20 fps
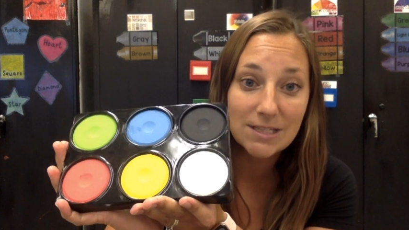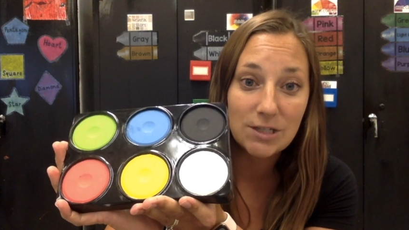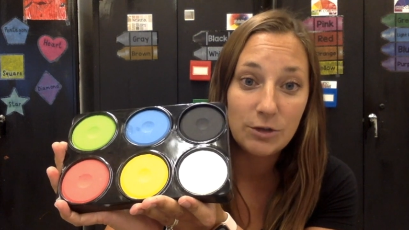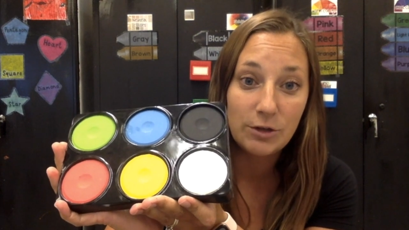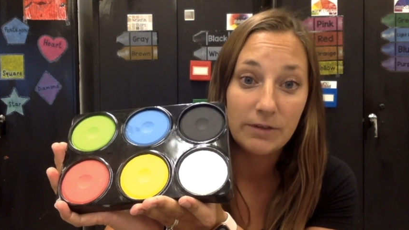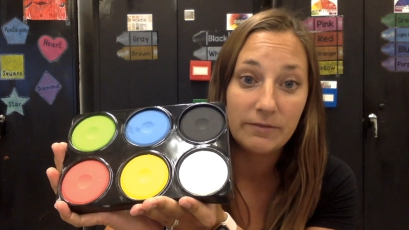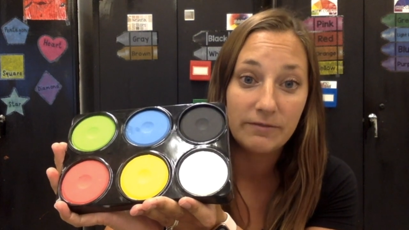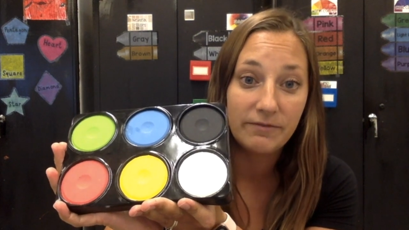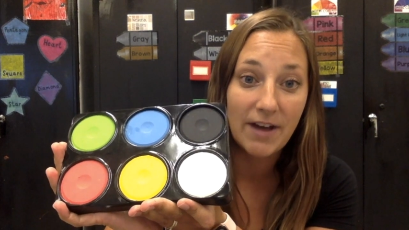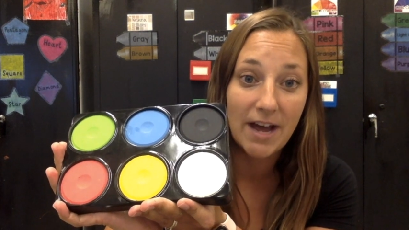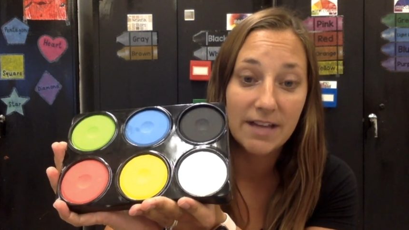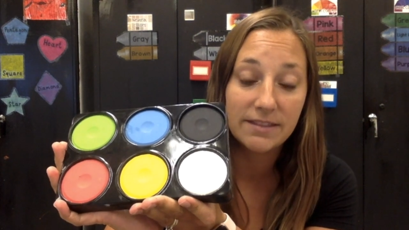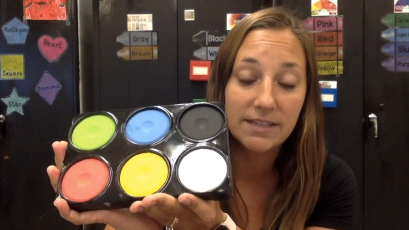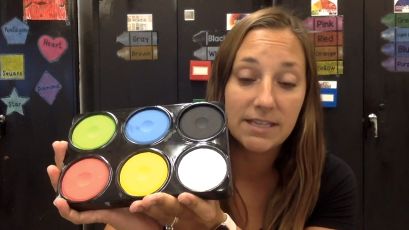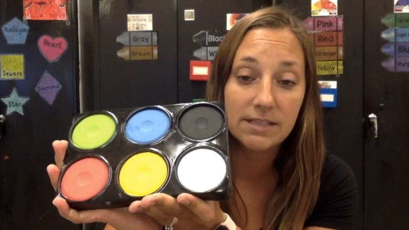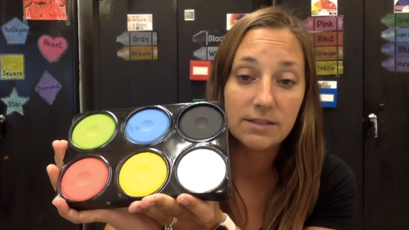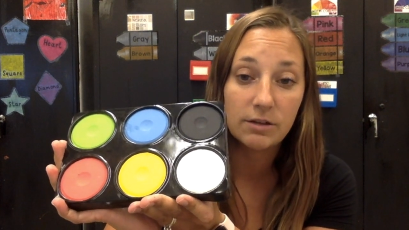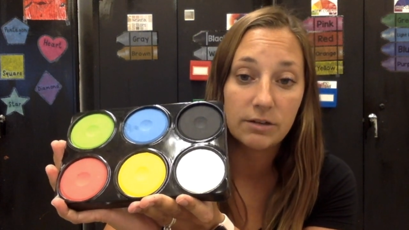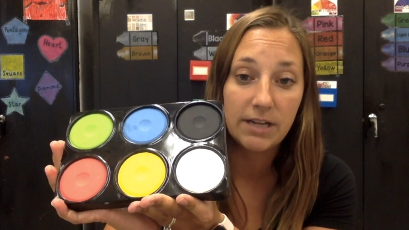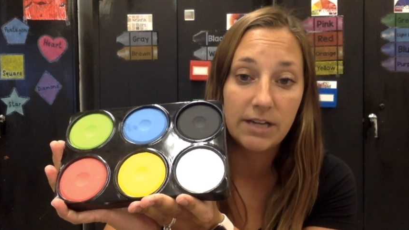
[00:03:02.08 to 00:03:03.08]
You can find
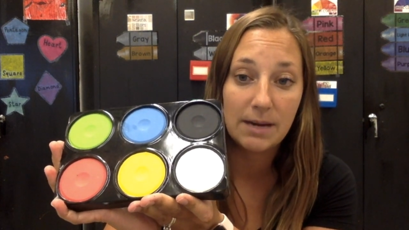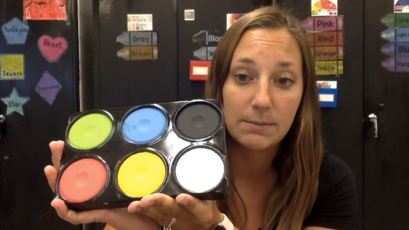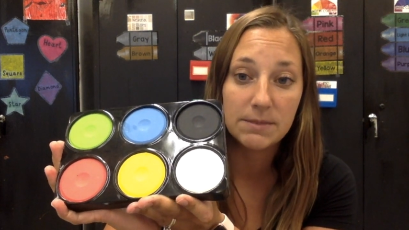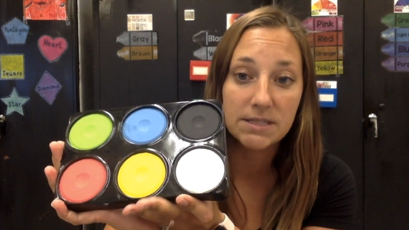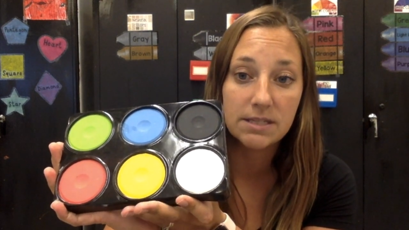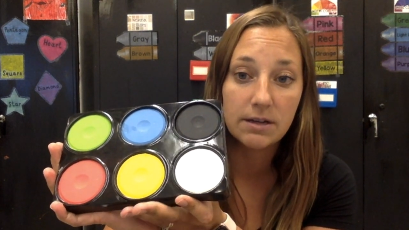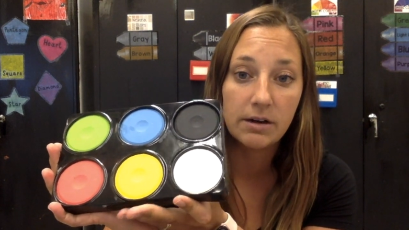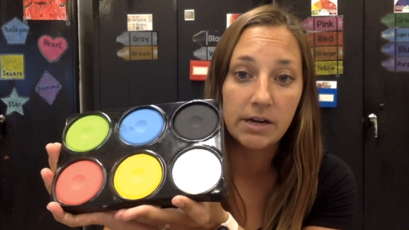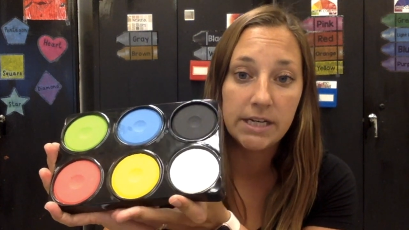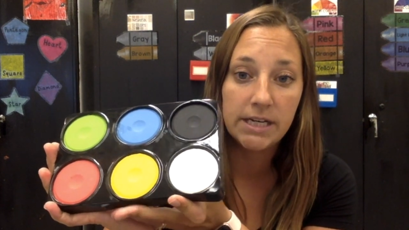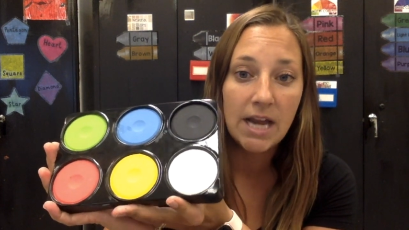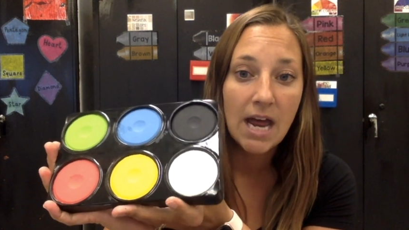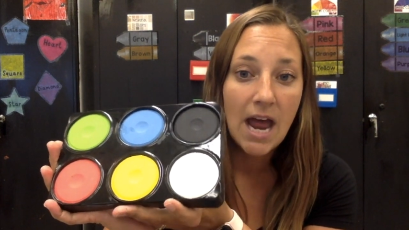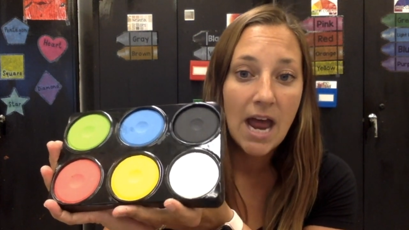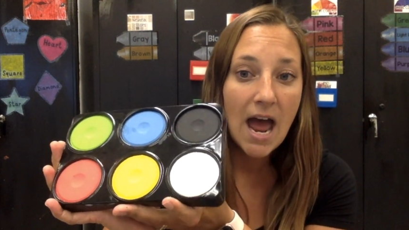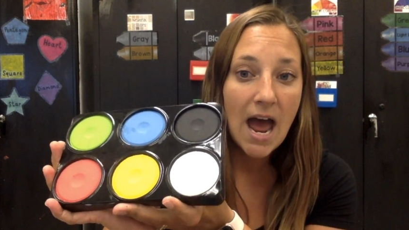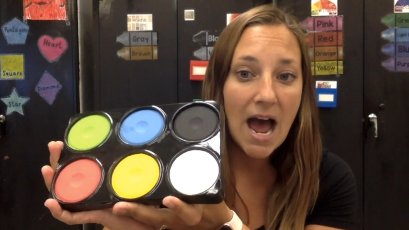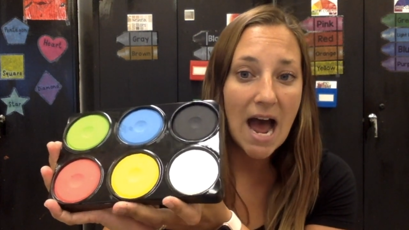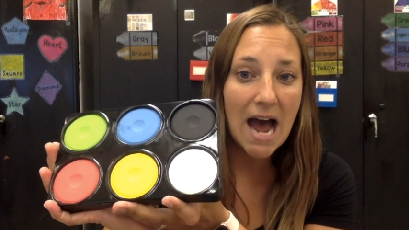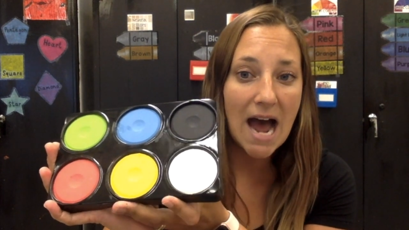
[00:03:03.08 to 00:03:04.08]
these on Amazon.
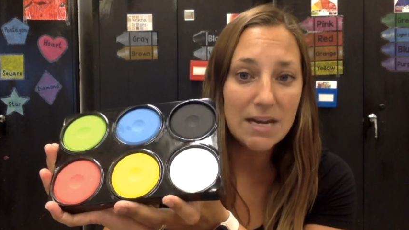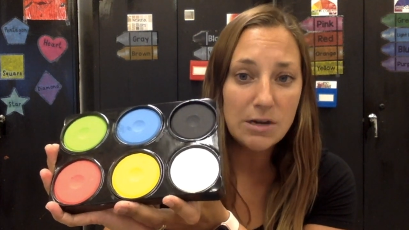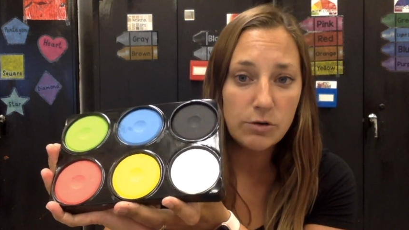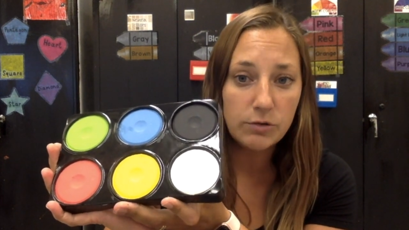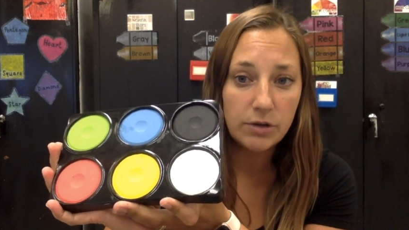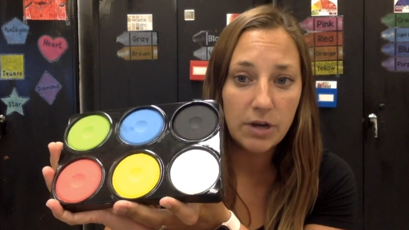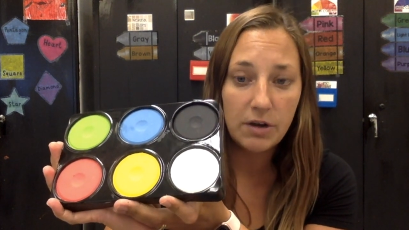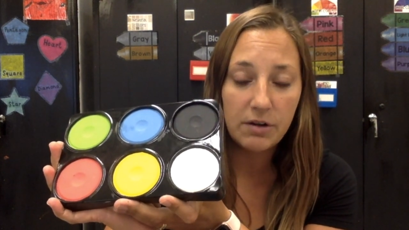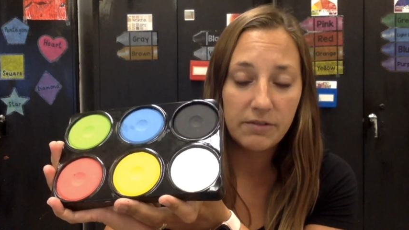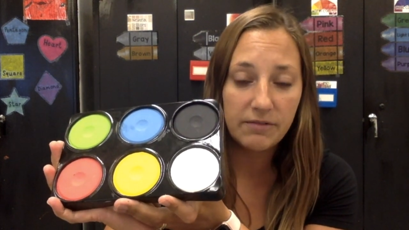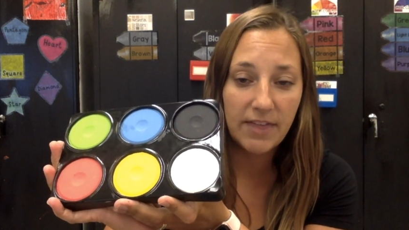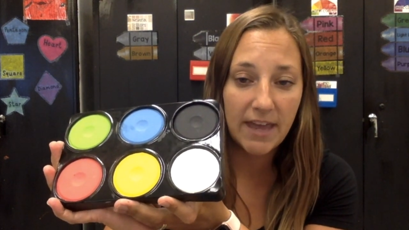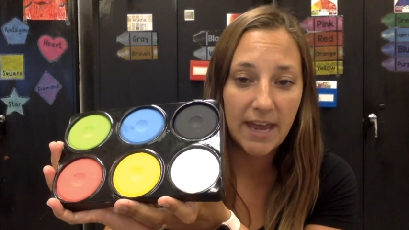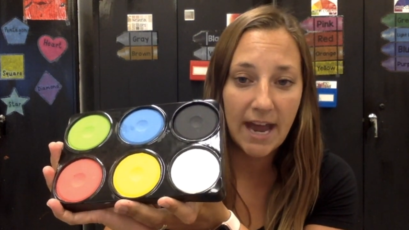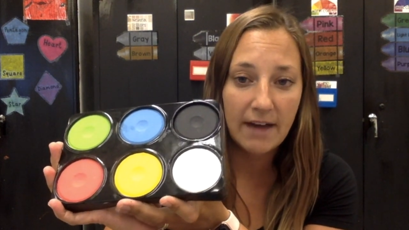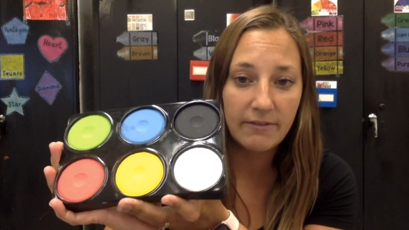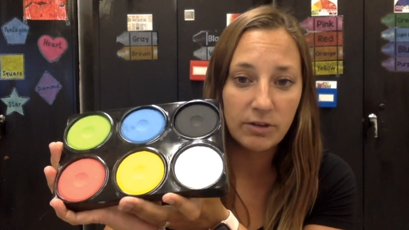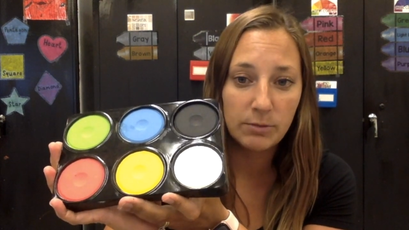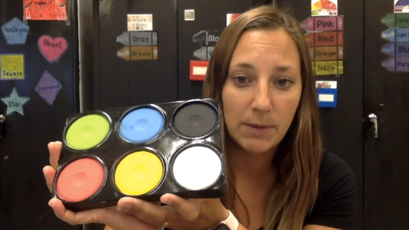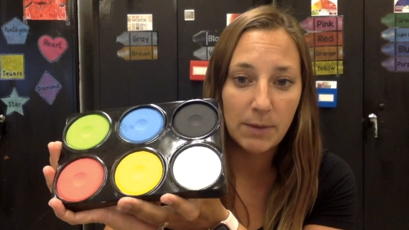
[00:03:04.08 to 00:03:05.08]
I don't know if they
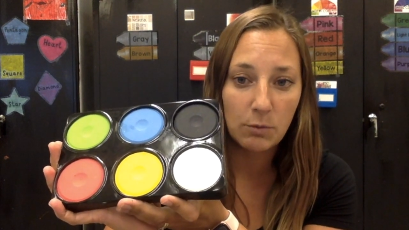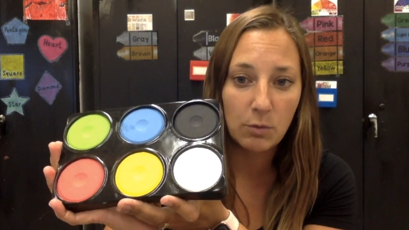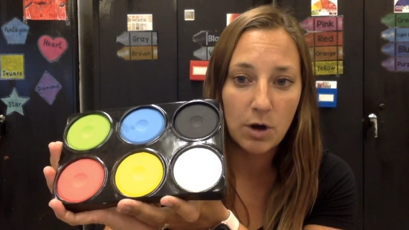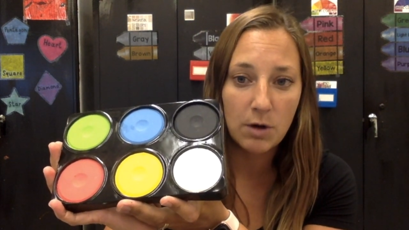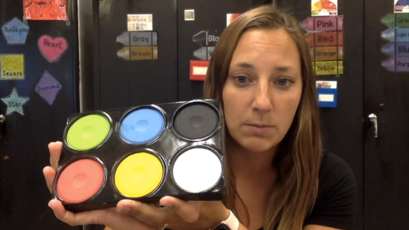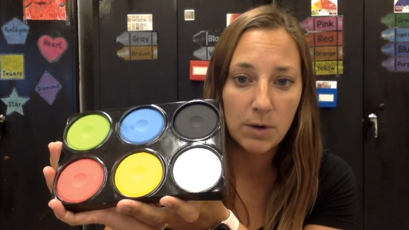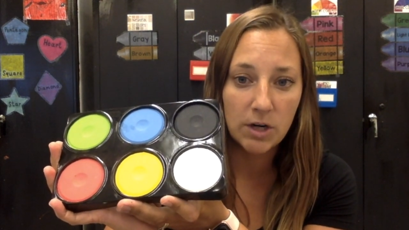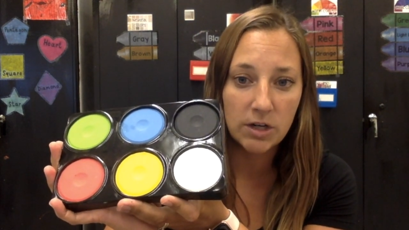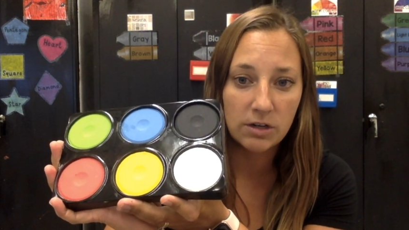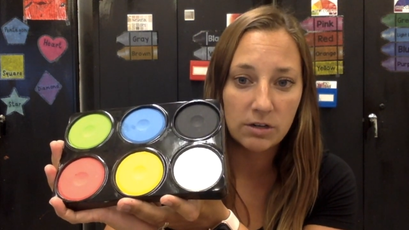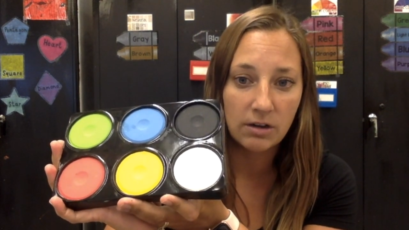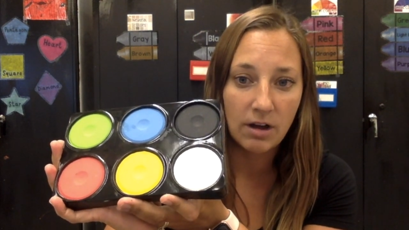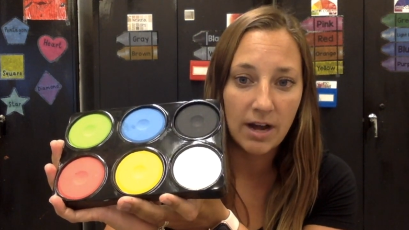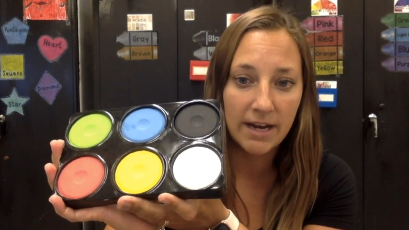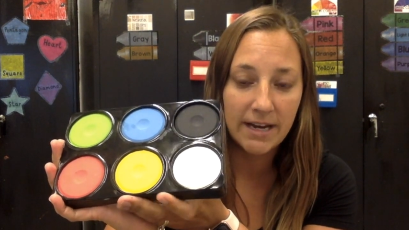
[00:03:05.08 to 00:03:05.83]
have them at Walmart or not.